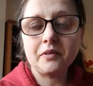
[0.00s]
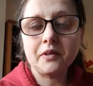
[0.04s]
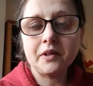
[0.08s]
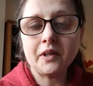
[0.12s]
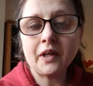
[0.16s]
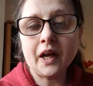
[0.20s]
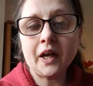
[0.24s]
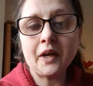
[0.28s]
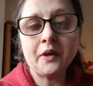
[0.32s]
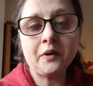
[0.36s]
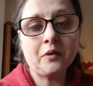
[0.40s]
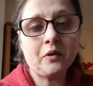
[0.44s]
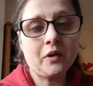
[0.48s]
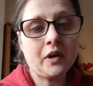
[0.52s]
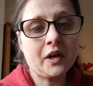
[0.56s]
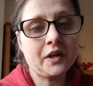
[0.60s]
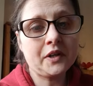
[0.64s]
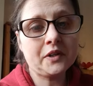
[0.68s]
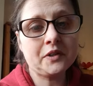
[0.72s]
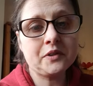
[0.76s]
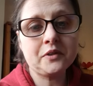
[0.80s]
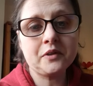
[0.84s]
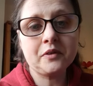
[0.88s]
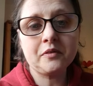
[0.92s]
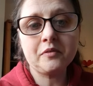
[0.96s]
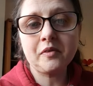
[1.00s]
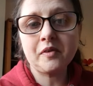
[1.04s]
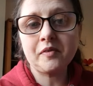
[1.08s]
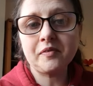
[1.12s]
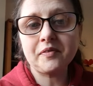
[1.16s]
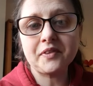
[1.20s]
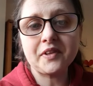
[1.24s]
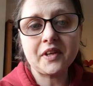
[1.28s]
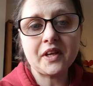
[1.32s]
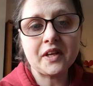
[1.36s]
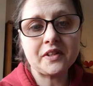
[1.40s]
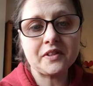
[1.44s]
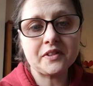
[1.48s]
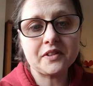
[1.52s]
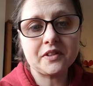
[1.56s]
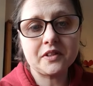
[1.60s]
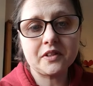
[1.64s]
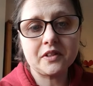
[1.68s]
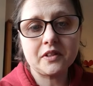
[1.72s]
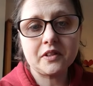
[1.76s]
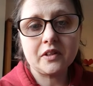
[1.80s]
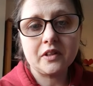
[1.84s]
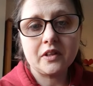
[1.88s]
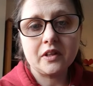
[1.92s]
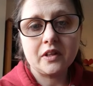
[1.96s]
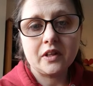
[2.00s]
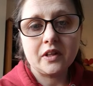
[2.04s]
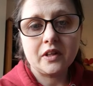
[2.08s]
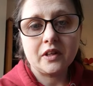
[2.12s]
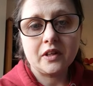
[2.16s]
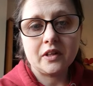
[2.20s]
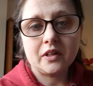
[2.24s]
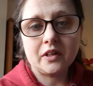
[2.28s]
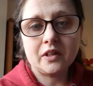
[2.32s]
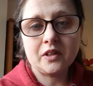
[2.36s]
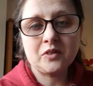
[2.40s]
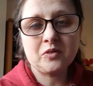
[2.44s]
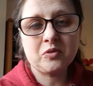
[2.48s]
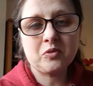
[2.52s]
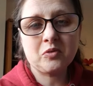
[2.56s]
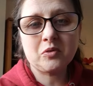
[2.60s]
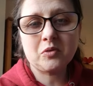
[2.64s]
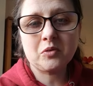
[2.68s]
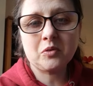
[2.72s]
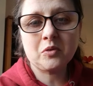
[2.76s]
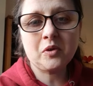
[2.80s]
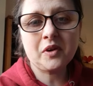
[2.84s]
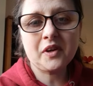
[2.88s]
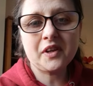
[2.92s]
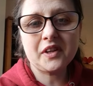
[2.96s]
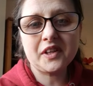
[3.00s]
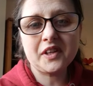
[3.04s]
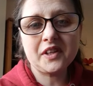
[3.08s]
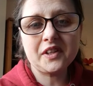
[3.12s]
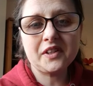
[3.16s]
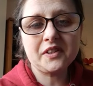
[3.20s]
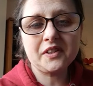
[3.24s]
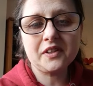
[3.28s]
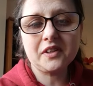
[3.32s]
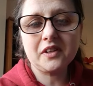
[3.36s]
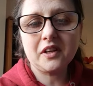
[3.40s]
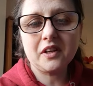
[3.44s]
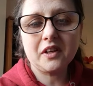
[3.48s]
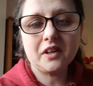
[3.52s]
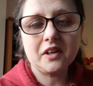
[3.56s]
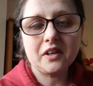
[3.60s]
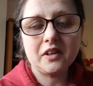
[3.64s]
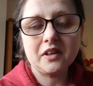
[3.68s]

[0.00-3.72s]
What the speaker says: and I know how to do a river dance. It's quite easy.